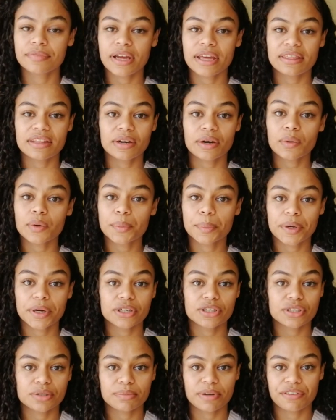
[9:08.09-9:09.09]
And then I would
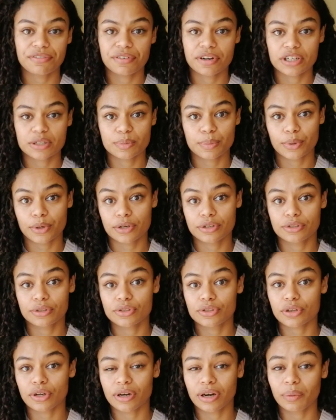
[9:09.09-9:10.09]
purchase my fresh
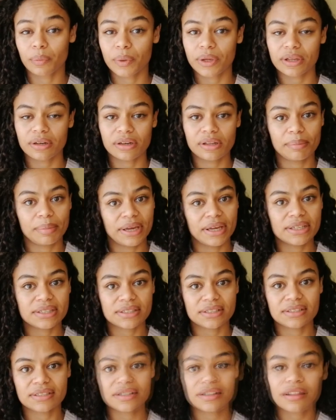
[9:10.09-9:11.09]
produce on a weekly basis.